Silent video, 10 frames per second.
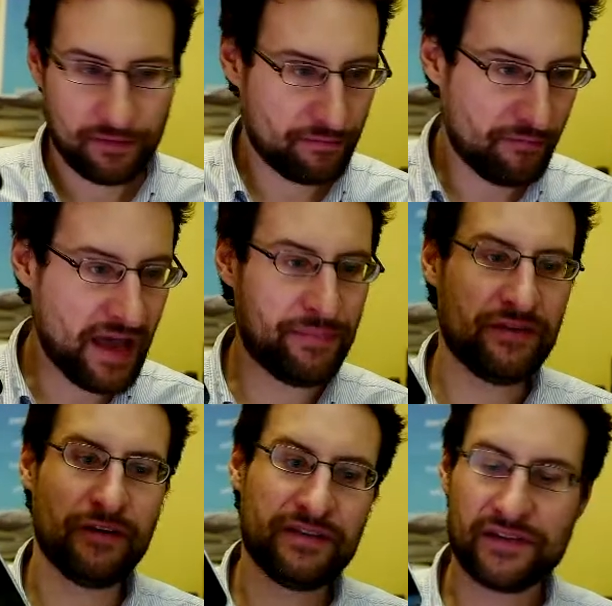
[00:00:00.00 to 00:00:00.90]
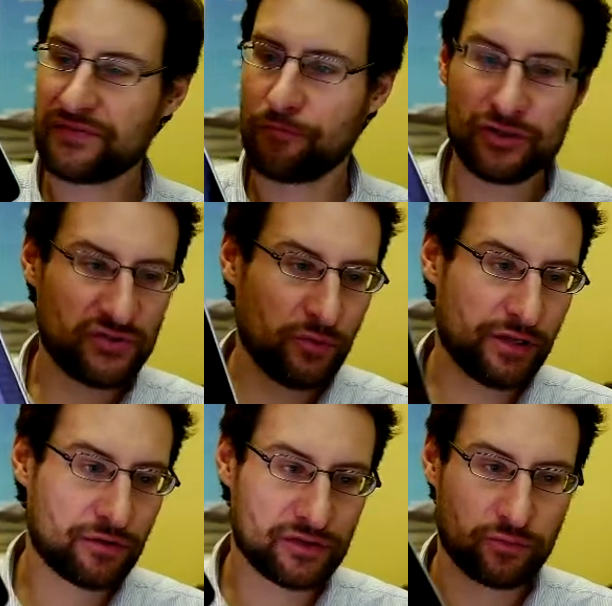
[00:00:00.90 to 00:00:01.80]
maybe when this was new,
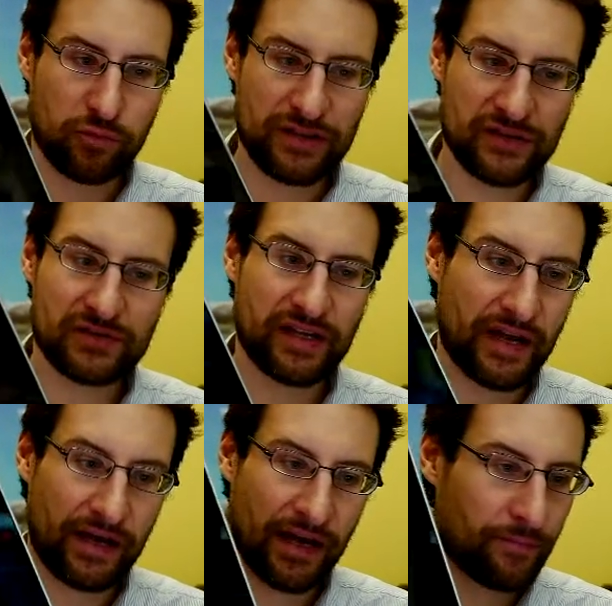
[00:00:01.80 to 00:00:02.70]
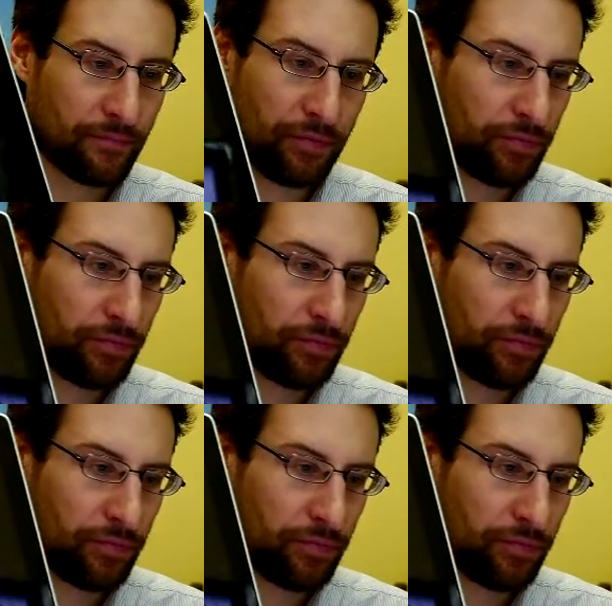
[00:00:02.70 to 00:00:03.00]
because when this iPhone